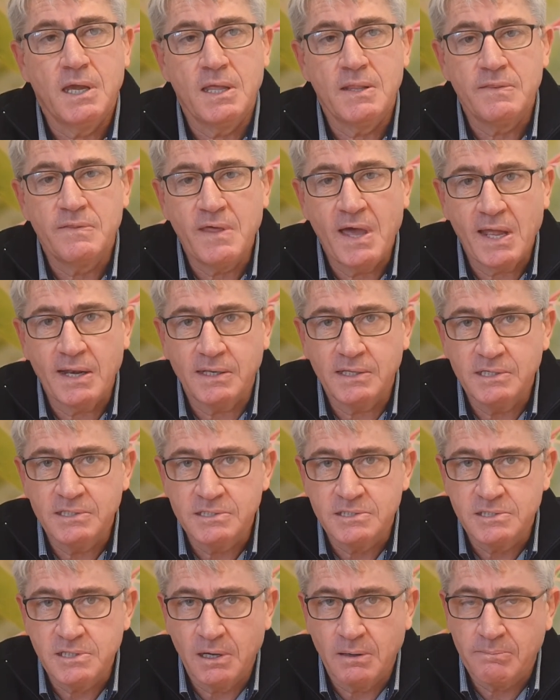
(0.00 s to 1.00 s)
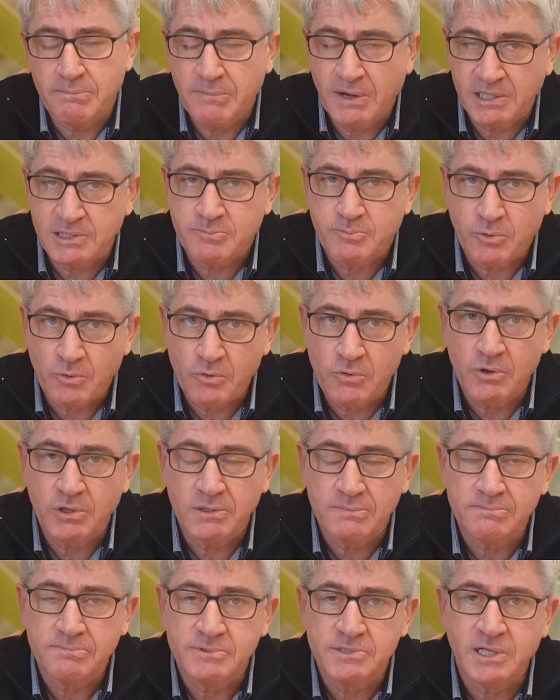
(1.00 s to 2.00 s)
that is a much
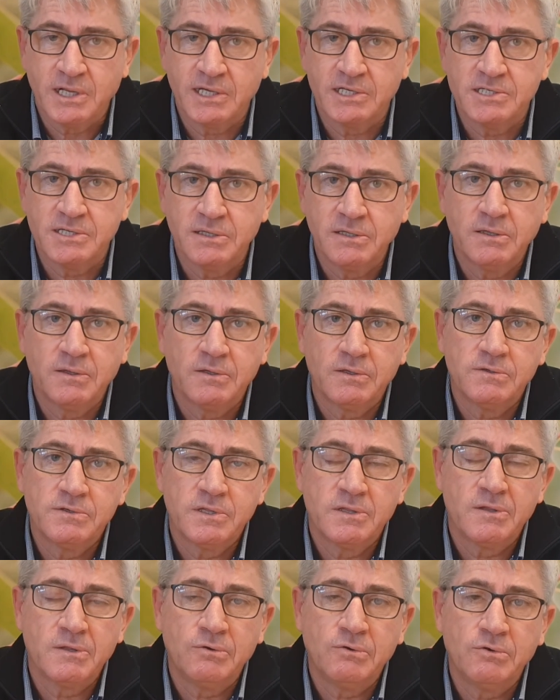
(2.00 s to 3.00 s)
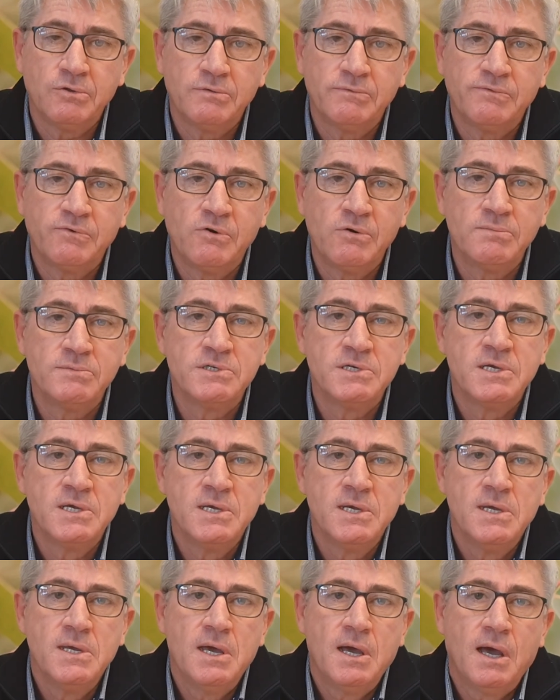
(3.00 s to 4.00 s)
broader selection than the northern forms,
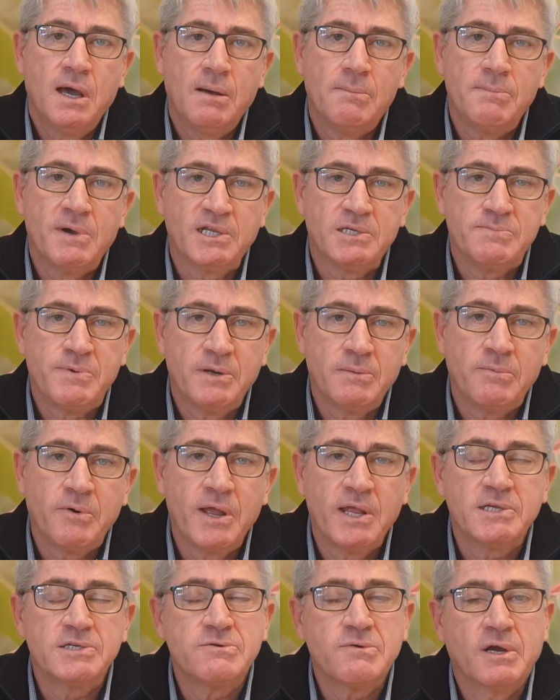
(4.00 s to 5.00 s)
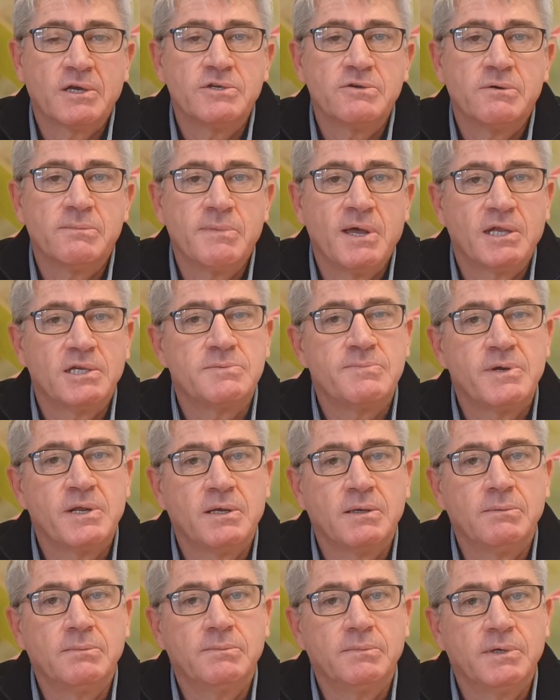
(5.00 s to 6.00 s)
much better branch structure and much
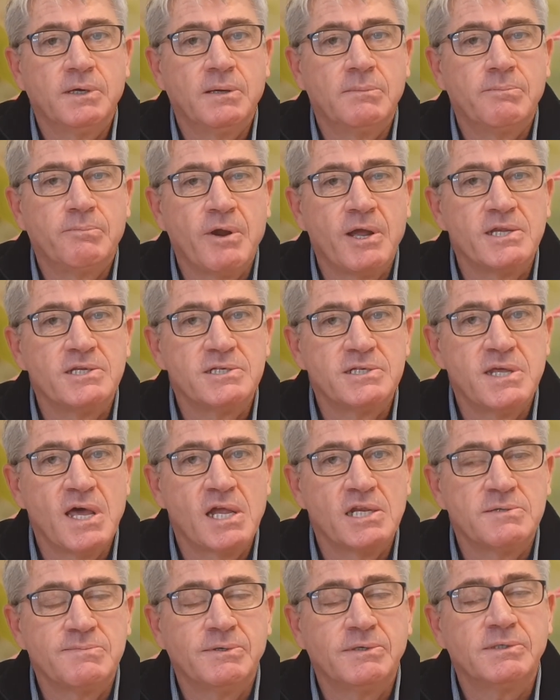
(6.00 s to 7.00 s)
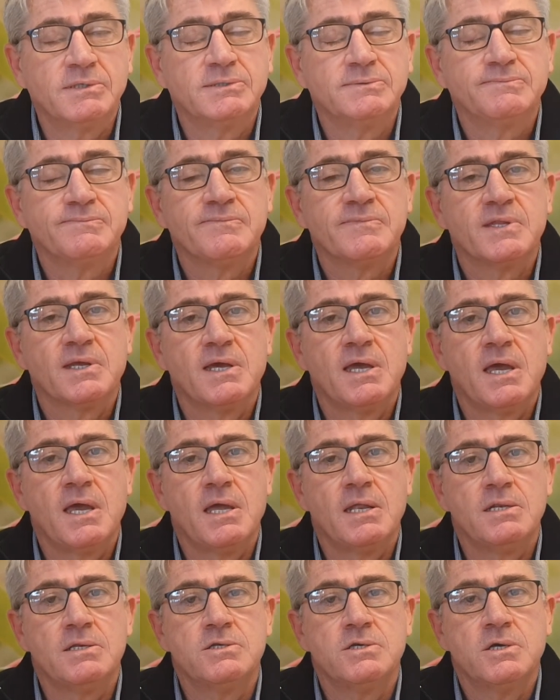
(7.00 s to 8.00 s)
better branch attachment,
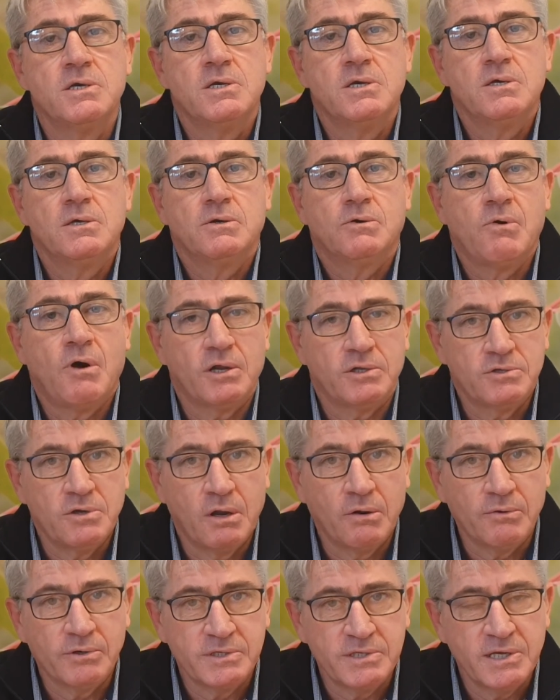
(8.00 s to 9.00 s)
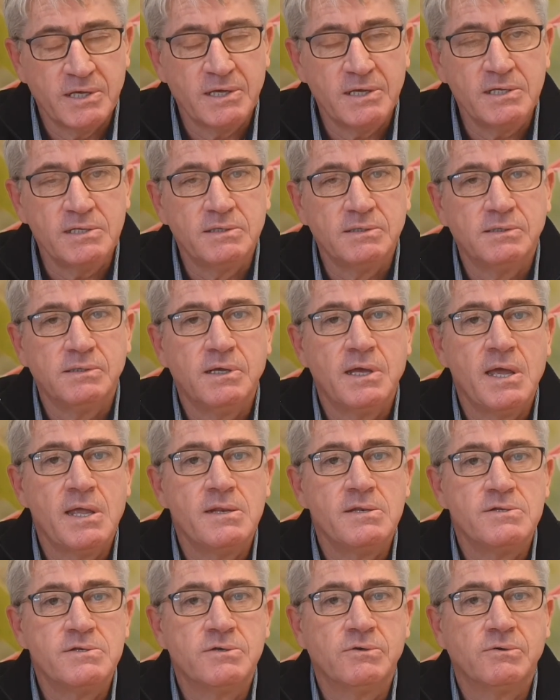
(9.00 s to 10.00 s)
and quite tolerant to heat
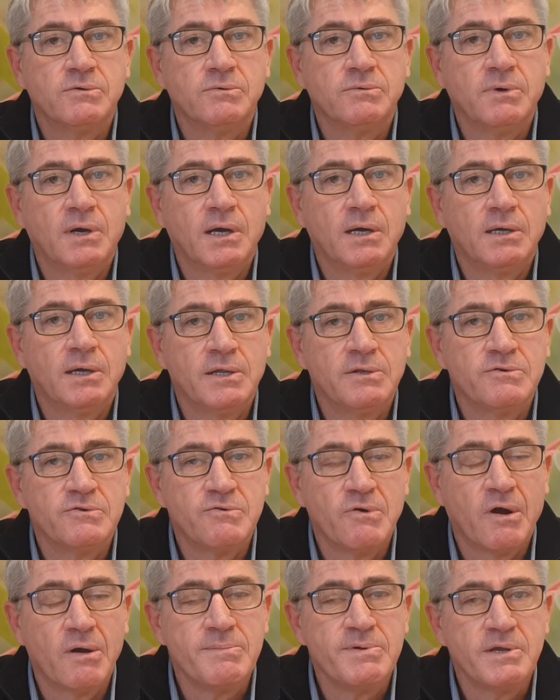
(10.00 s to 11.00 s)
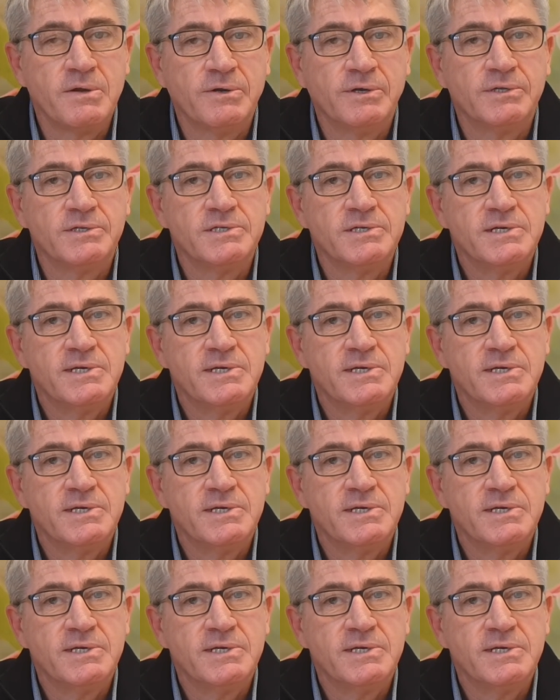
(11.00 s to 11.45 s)
and to dry periods.